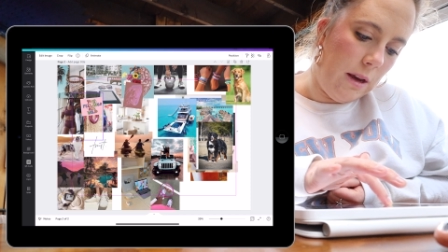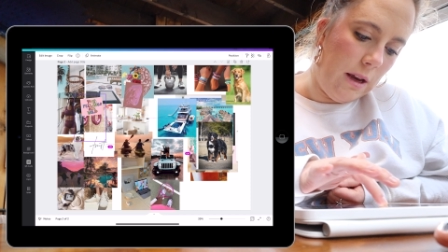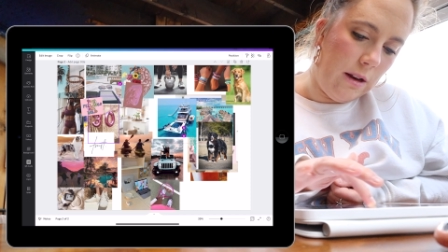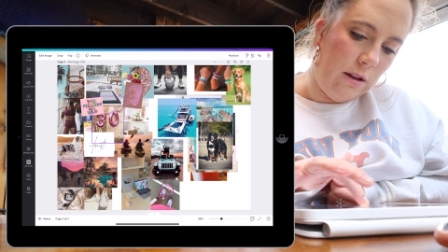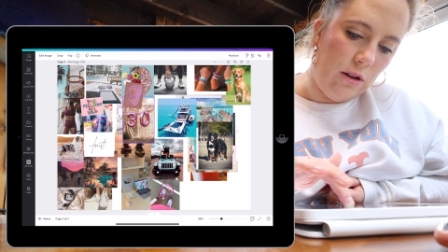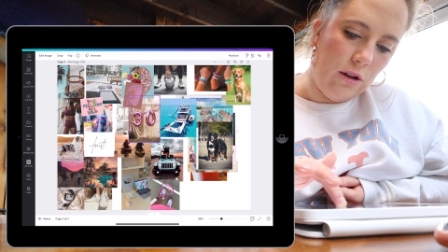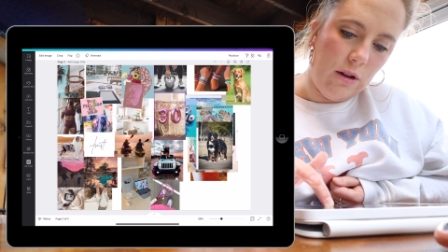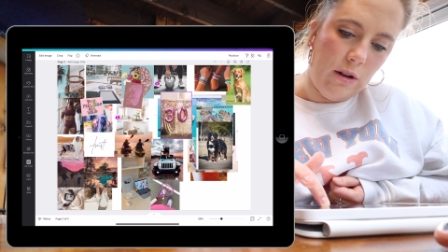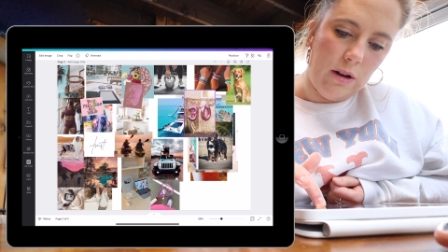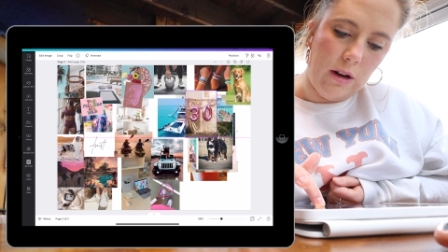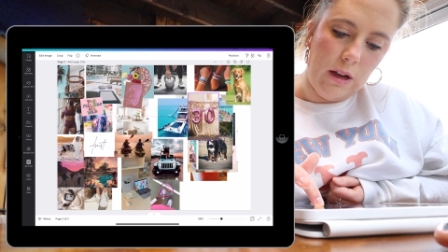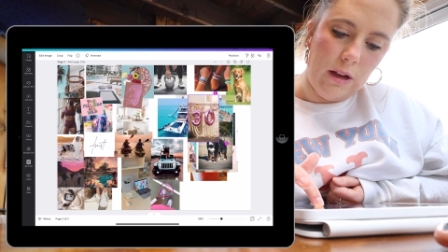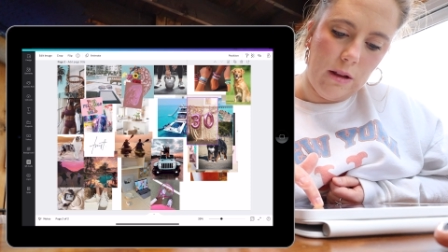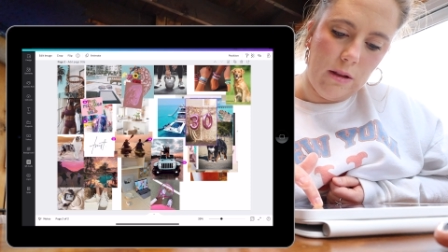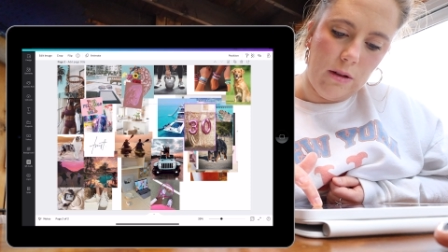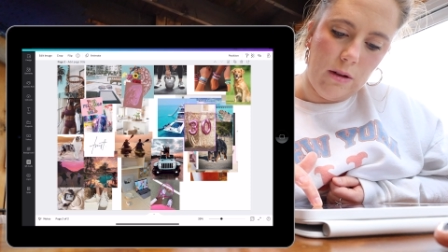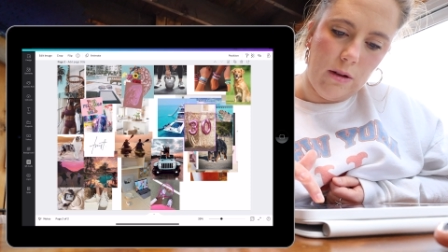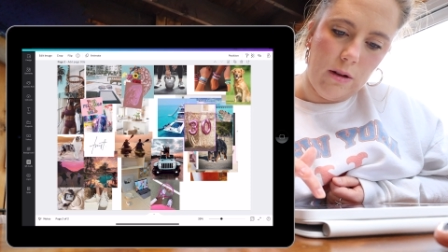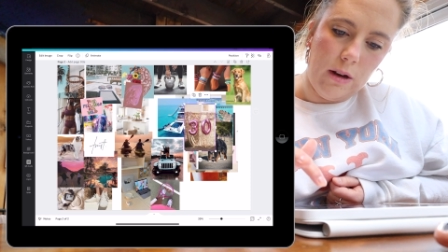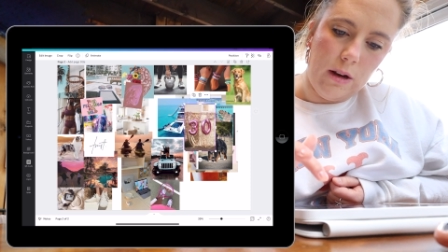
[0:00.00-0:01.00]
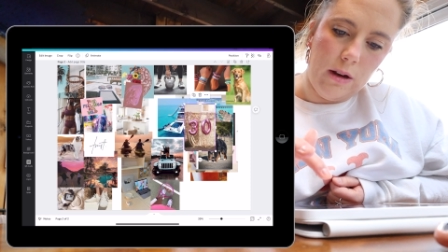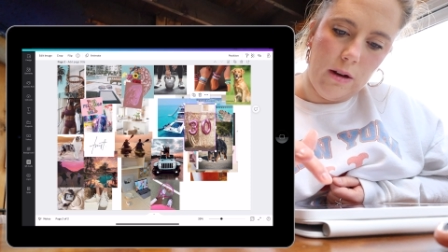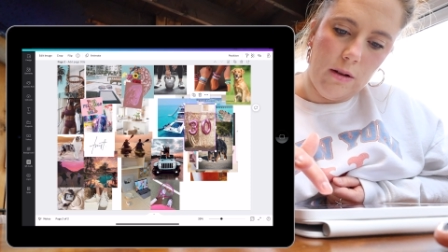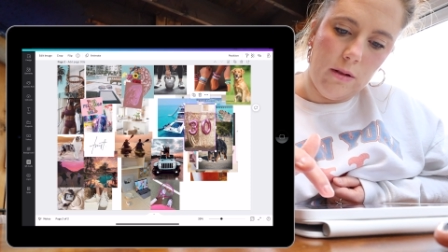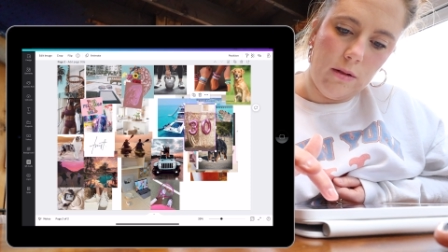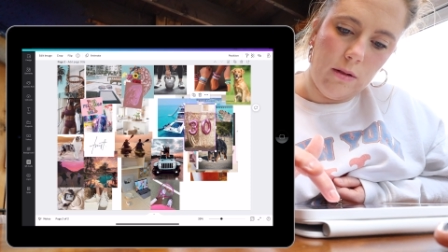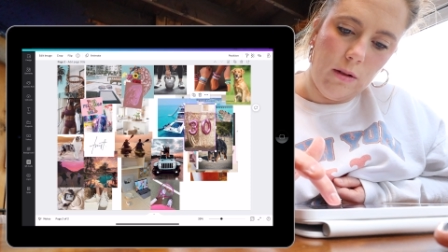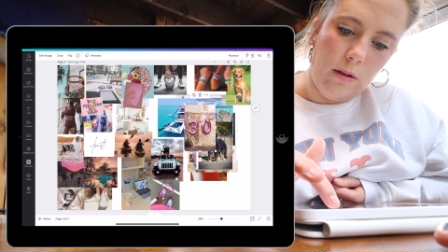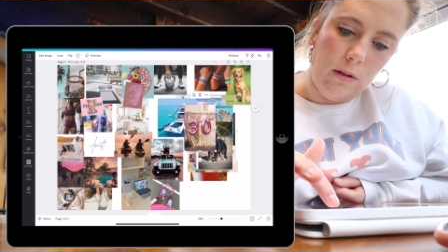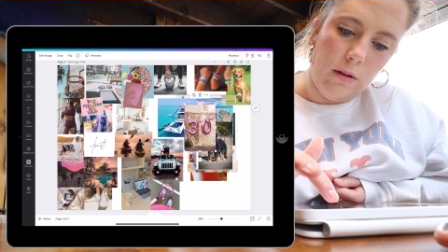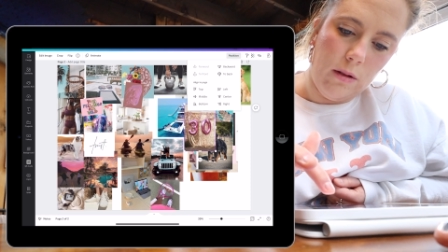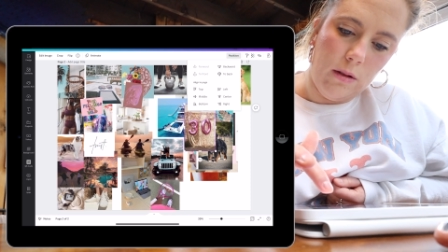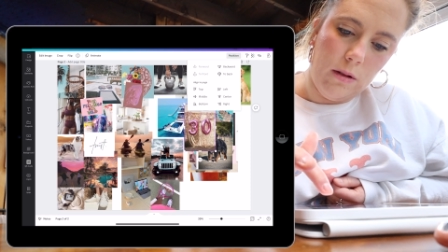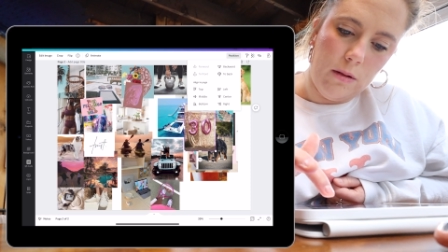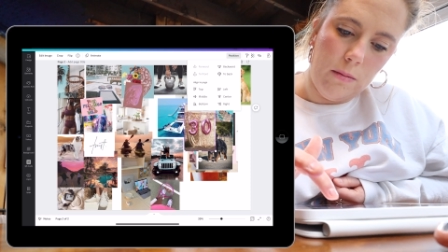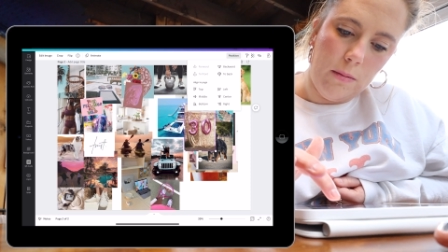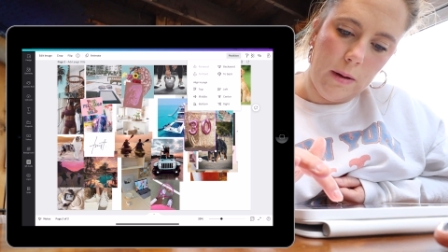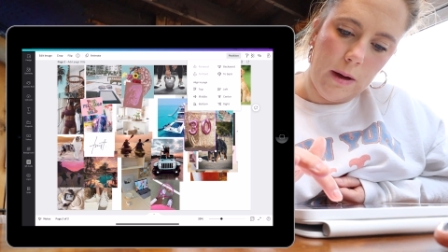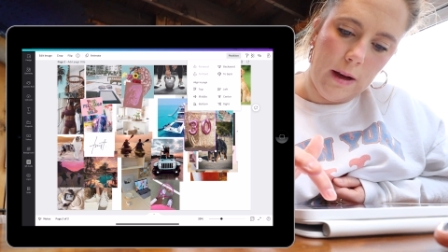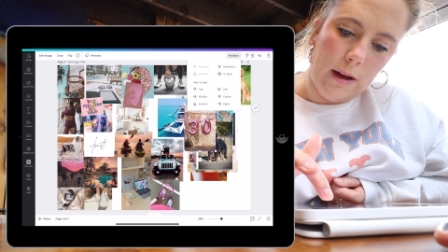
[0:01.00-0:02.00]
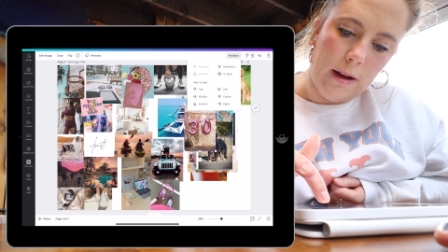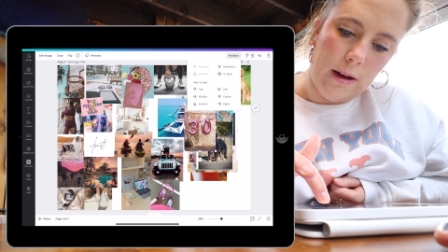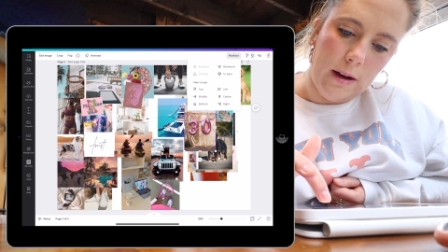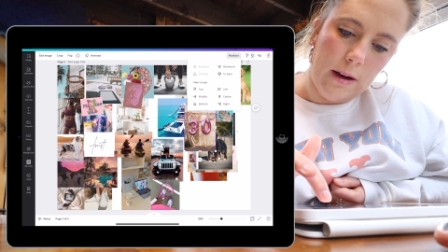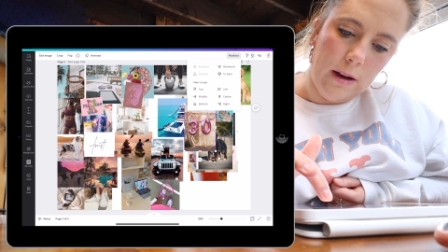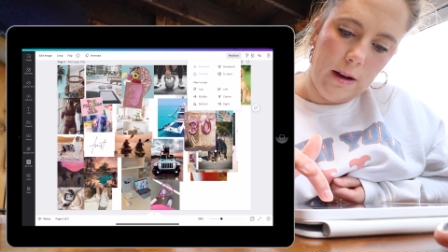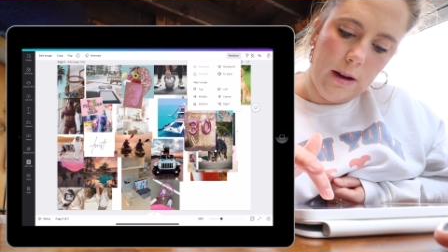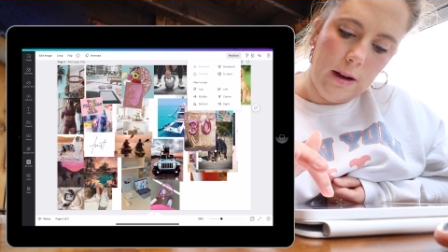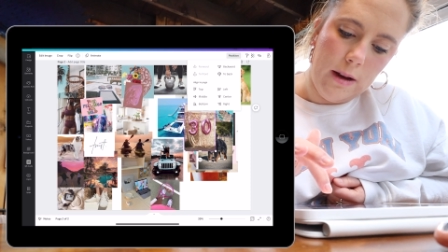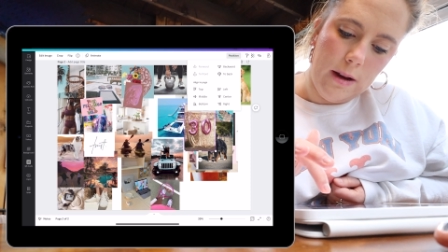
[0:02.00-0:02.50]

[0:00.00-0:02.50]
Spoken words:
me turning 30 years old, but